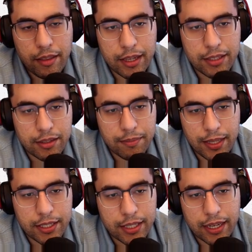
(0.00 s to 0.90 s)
this
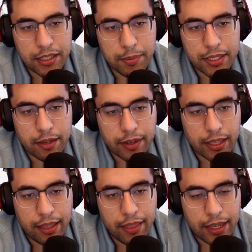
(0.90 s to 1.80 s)
thing
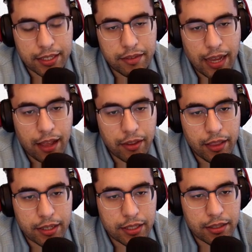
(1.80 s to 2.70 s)
specifically, this value,
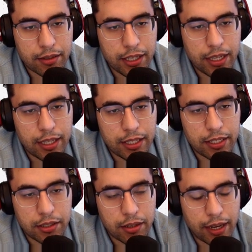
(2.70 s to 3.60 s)
this
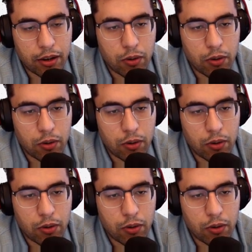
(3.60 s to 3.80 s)
is like a